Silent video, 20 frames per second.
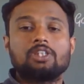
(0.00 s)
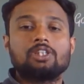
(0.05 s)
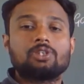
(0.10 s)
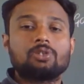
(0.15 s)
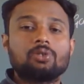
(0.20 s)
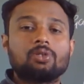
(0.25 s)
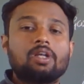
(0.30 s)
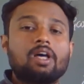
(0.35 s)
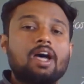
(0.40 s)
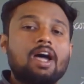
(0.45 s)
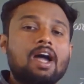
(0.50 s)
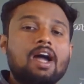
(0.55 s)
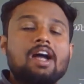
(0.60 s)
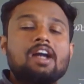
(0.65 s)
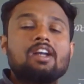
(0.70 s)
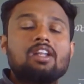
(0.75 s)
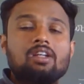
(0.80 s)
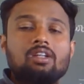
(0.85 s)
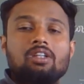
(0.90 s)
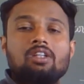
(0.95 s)
He should
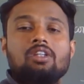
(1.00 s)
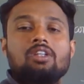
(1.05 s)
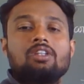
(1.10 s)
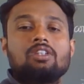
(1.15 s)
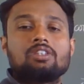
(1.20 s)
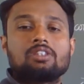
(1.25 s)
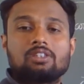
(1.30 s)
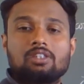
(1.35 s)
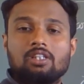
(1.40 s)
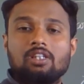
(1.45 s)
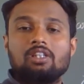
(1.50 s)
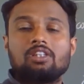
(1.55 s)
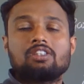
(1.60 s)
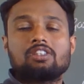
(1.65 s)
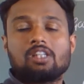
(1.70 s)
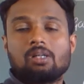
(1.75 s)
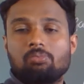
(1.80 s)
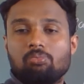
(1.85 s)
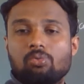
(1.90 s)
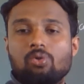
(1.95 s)
add still
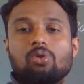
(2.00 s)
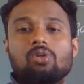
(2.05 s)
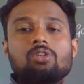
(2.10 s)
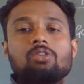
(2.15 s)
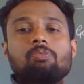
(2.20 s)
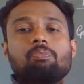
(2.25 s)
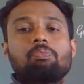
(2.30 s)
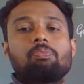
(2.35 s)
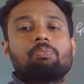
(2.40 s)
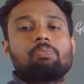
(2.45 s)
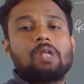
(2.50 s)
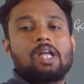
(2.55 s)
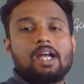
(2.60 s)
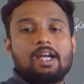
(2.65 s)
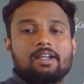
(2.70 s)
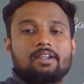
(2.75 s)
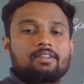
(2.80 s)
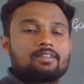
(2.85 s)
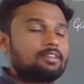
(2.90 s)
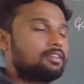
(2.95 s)
some more
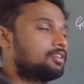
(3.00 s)
plants.